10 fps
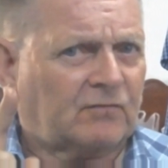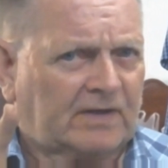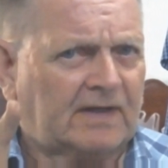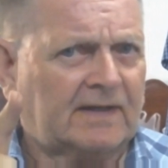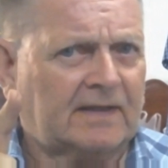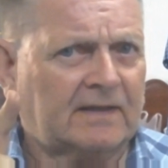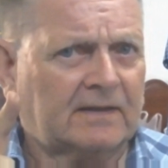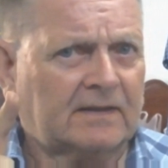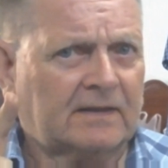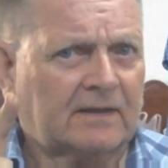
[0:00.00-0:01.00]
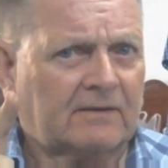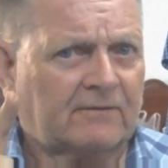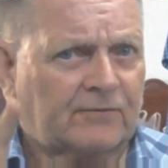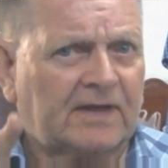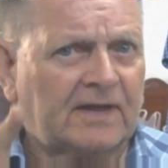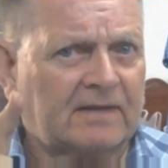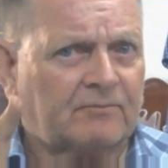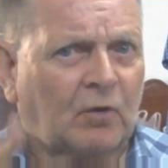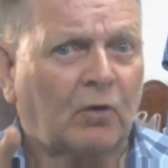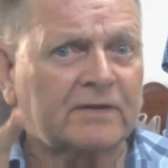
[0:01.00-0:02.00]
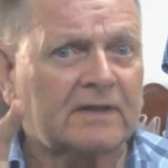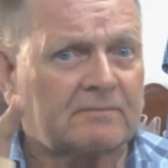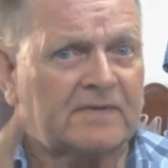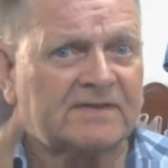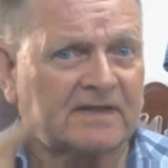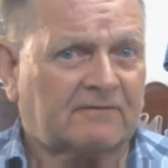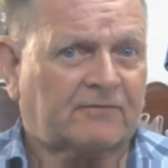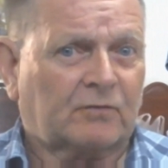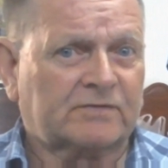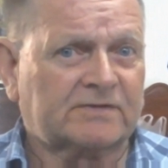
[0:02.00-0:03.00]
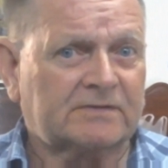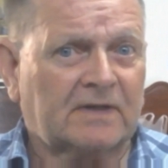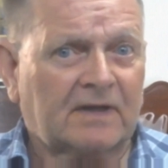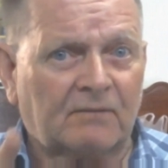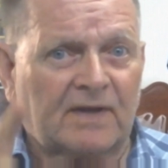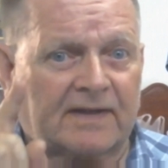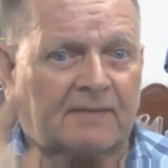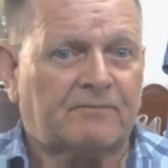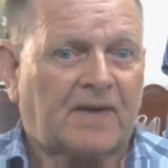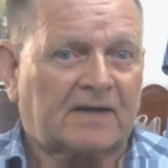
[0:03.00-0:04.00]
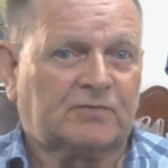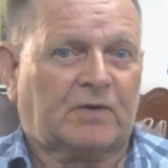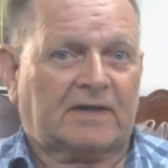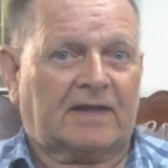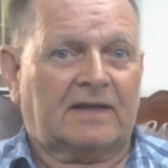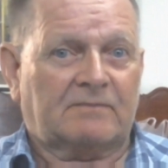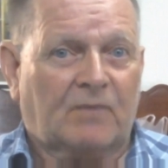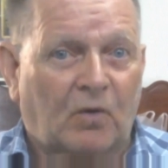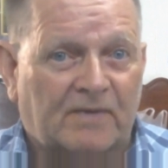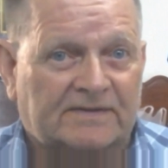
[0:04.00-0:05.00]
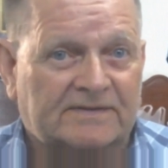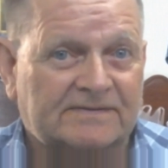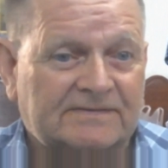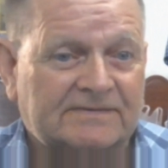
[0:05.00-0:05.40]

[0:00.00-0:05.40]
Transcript: really important missing, folks, and we'll come back to it in a moment.